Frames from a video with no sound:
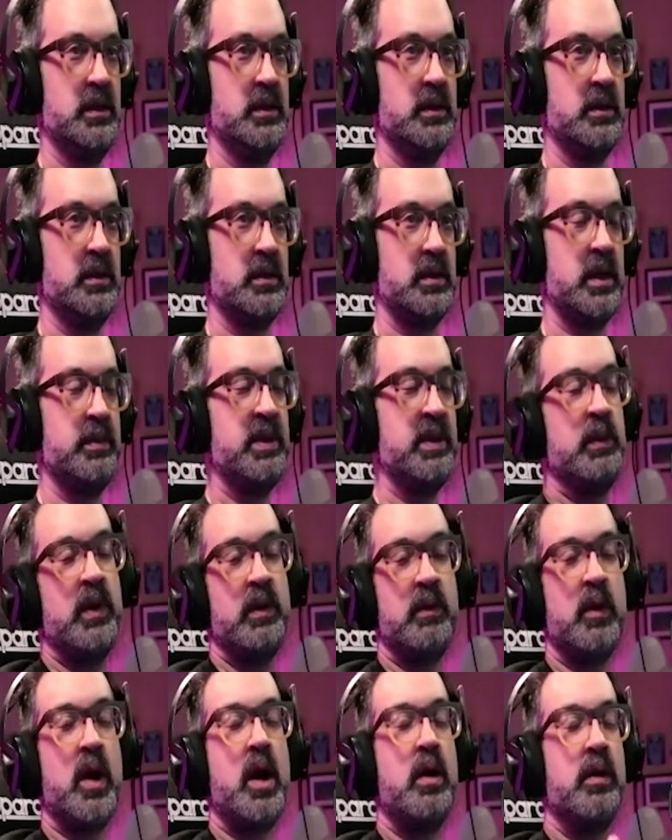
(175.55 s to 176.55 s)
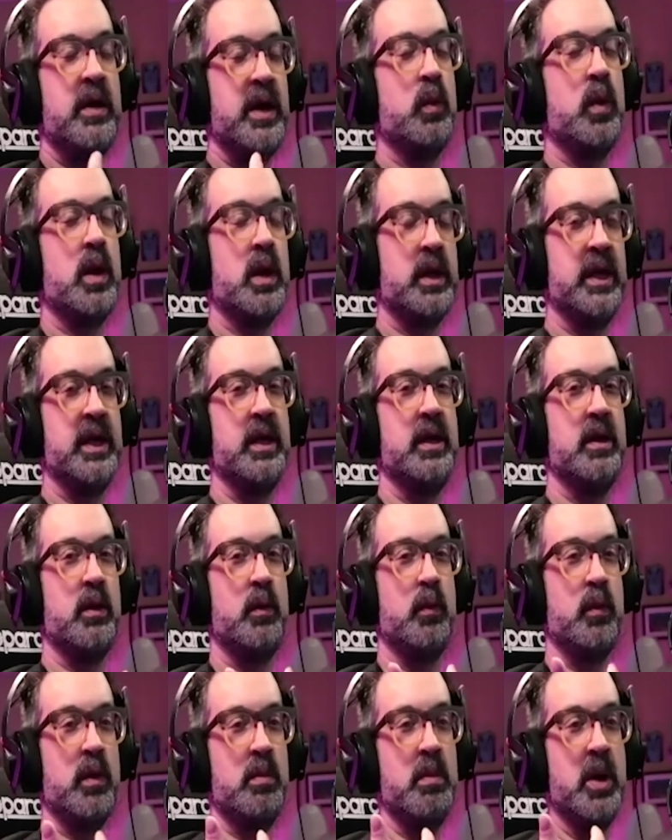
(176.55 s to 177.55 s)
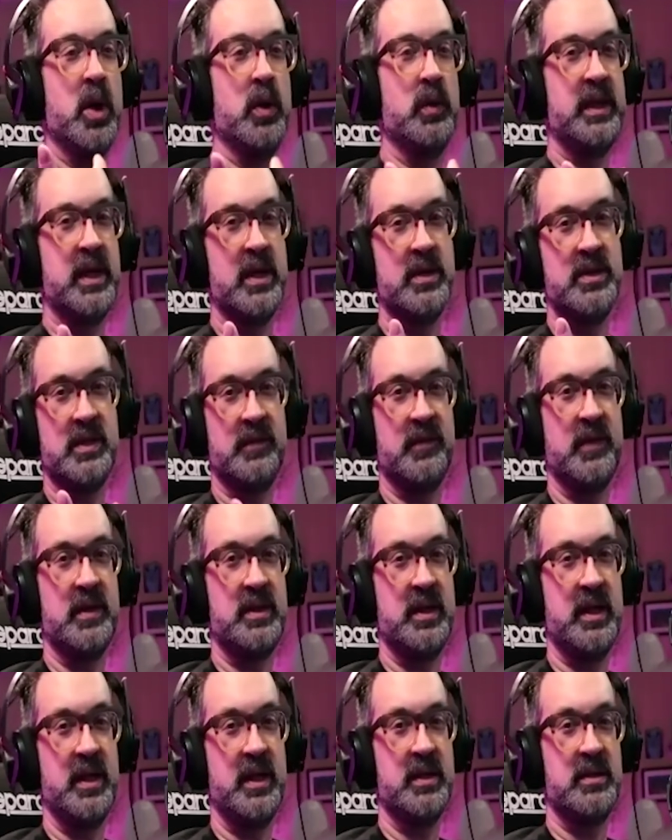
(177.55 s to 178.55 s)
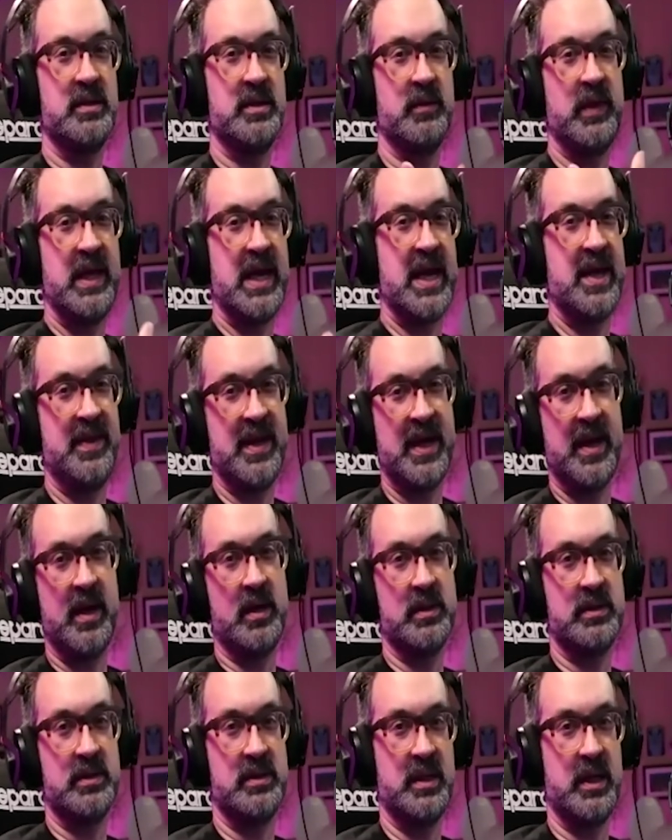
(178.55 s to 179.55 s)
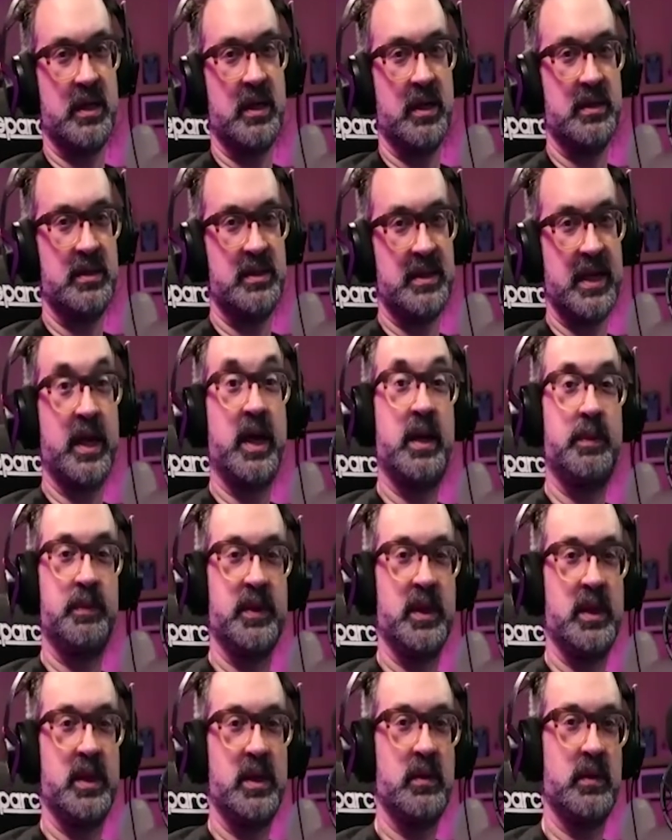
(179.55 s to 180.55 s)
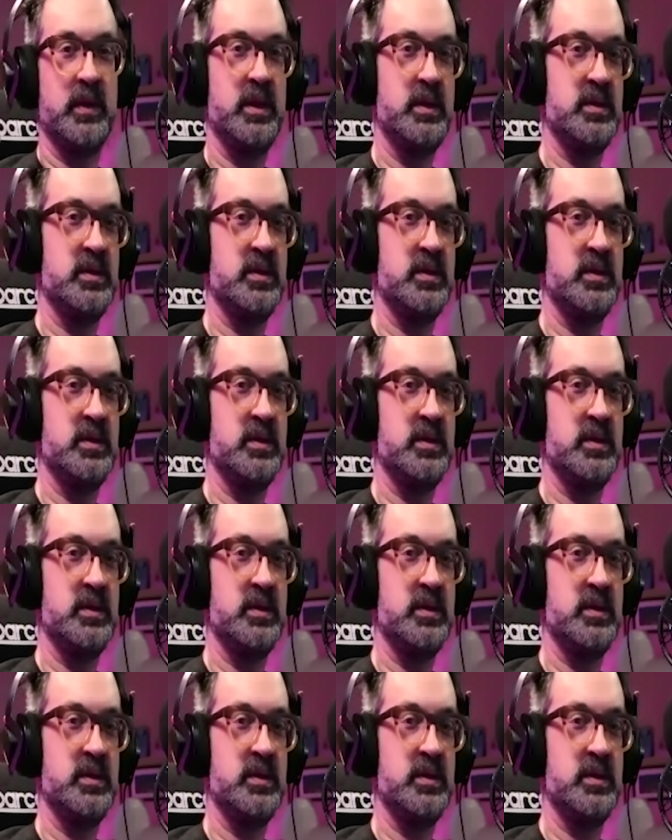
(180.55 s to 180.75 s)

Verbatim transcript: I mean, we were already working remotely on different things, and we had that all set up, you know, with using